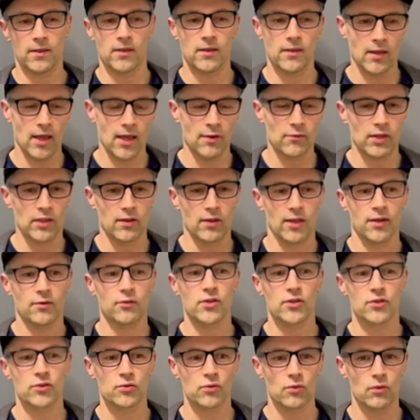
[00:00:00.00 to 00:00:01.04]
having a lot of
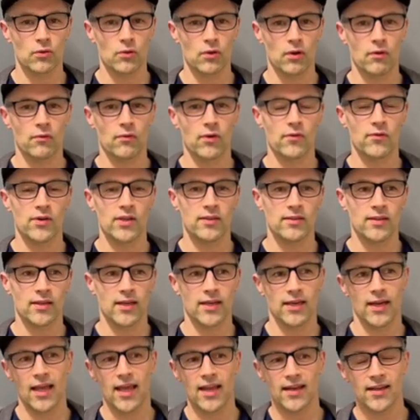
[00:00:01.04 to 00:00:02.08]
control over everything,
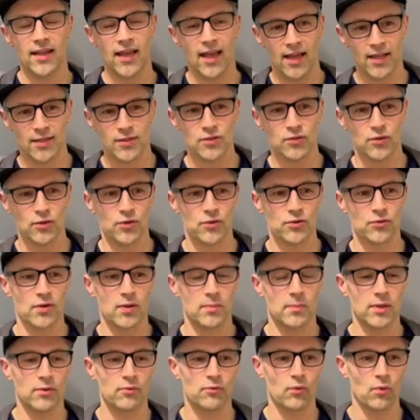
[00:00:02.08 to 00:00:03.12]
and I hadn't had surgery
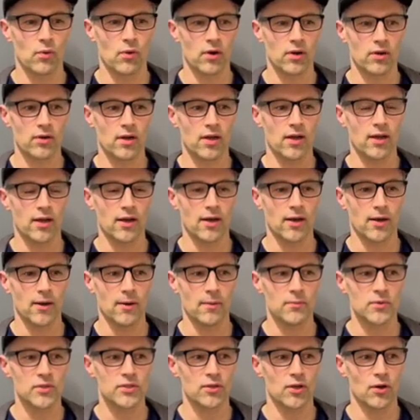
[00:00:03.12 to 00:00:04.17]
before.
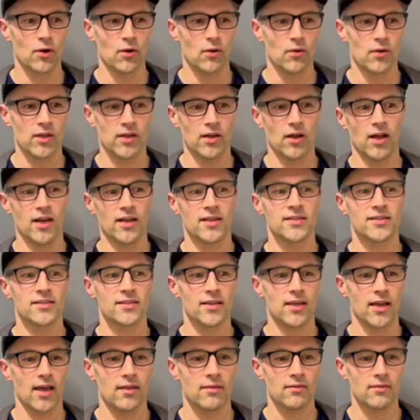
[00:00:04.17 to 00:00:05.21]
So in
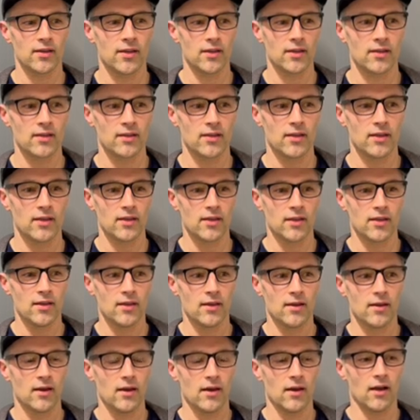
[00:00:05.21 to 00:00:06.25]
honesty, I think
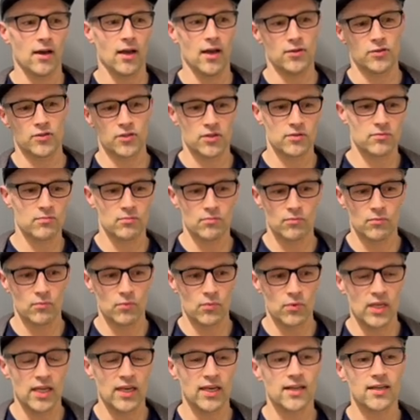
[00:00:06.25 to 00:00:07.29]
just
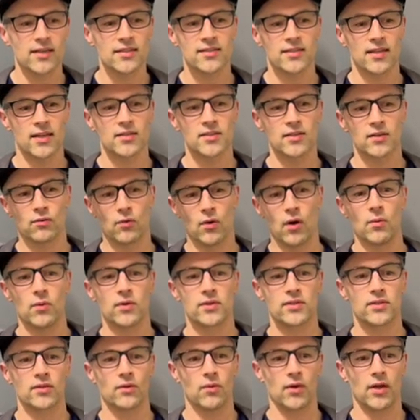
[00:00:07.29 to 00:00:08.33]
getting a sense of what
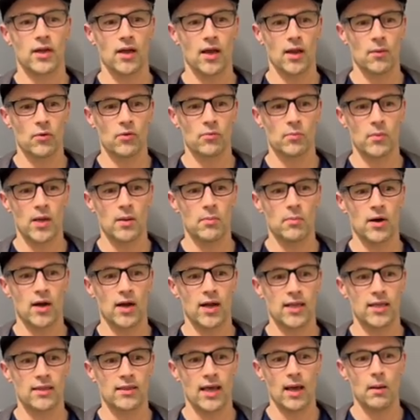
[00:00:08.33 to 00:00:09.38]
was going on with my
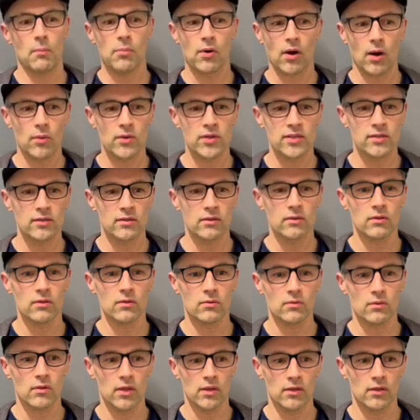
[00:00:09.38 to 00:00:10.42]
body, that part was a
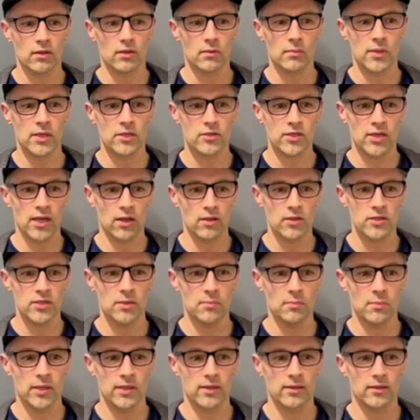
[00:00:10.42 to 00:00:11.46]
little bit
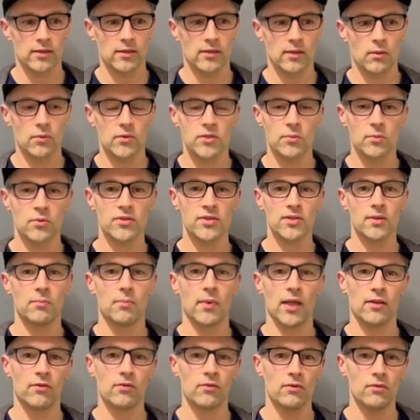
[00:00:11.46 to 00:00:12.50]
challenging, but it was mostly
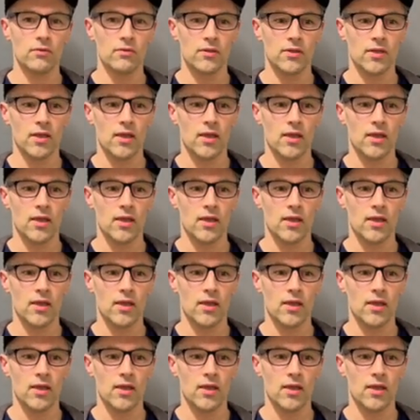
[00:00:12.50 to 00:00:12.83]
mental.